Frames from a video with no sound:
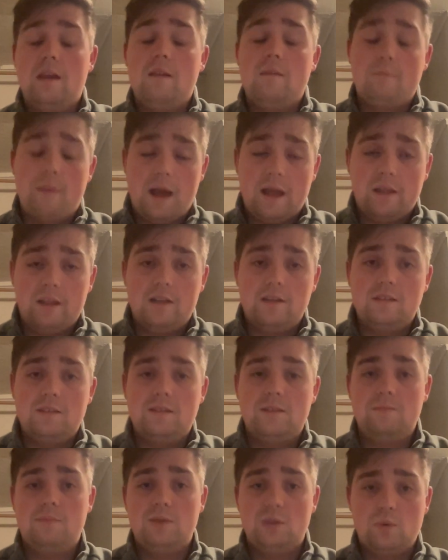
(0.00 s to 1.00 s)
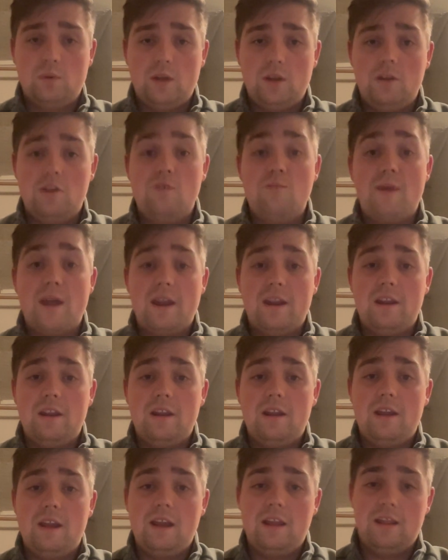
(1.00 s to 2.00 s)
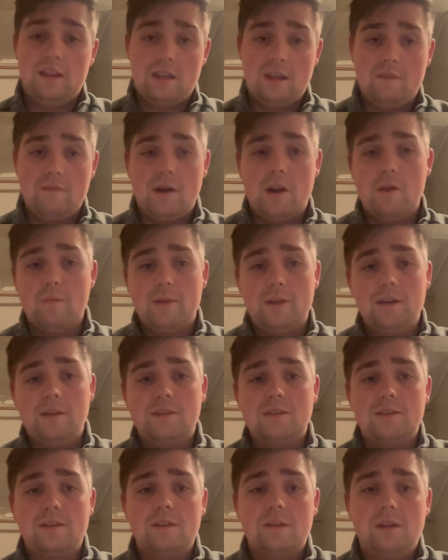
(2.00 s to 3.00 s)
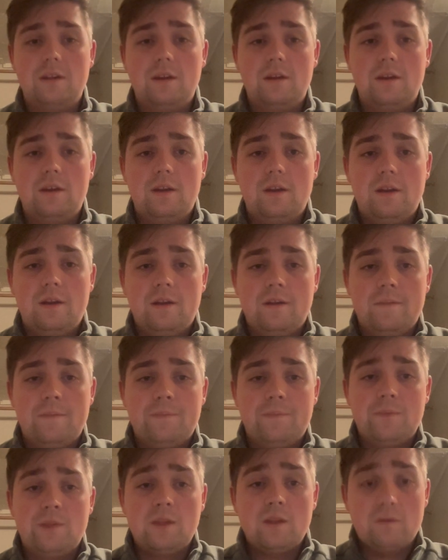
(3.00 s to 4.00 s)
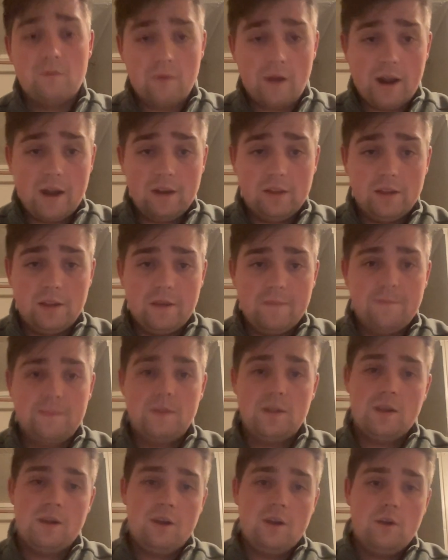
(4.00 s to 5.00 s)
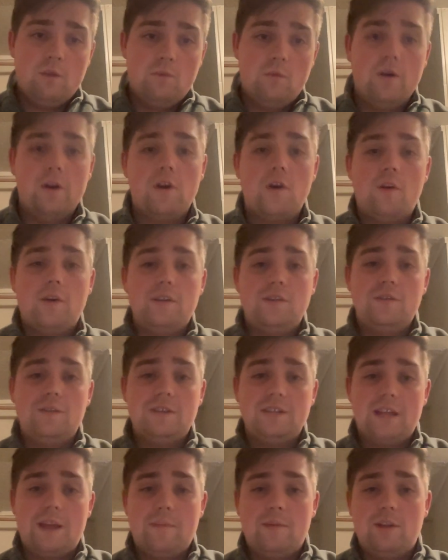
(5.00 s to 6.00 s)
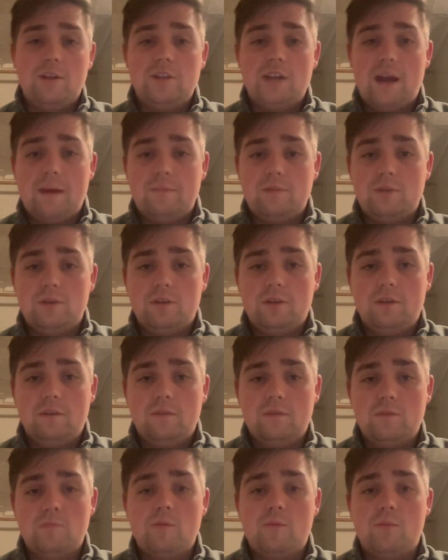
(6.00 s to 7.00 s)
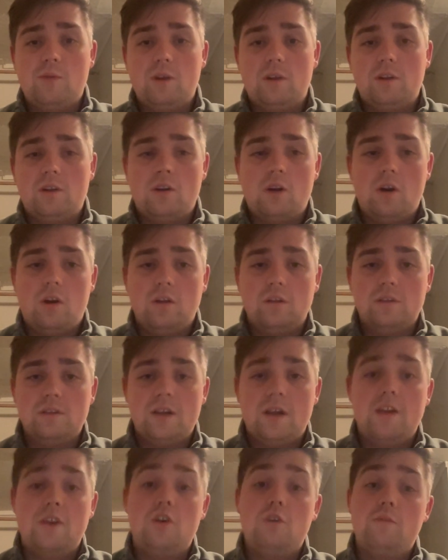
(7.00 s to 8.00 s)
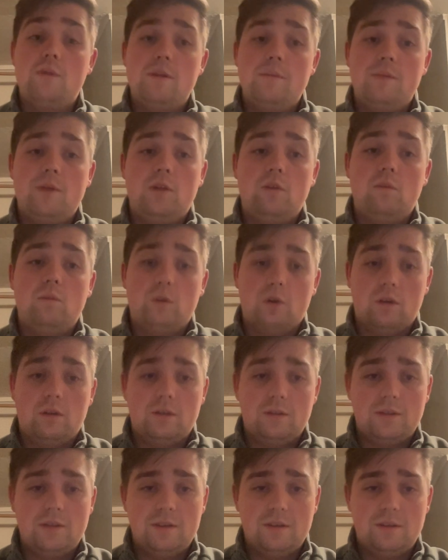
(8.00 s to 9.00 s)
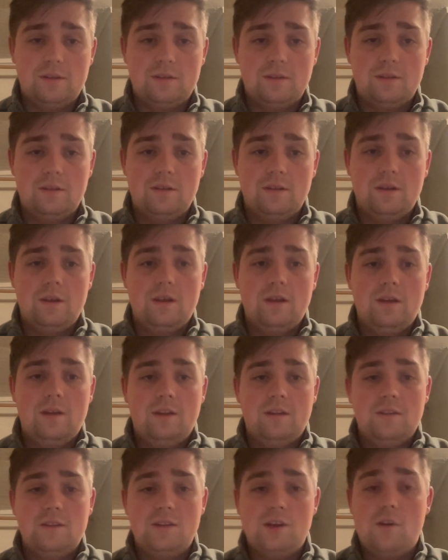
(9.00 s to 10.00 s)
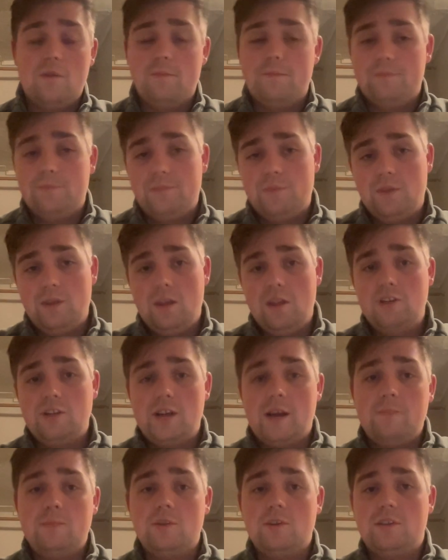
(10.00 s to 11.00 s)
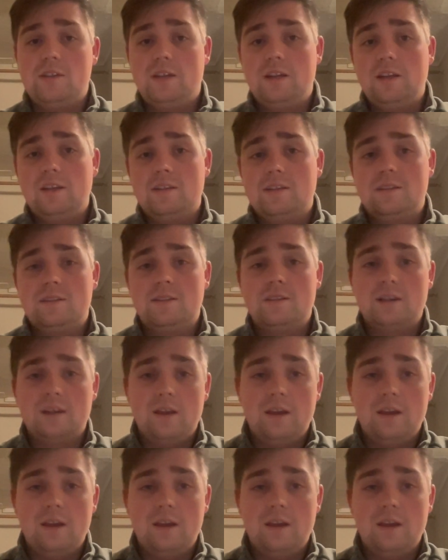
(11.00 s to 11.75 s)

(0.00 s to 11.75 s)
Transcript: balance between humanity and the environment. Finally, we're going to examine a chapter from a book called A Human-Built World. So, in Chapter 6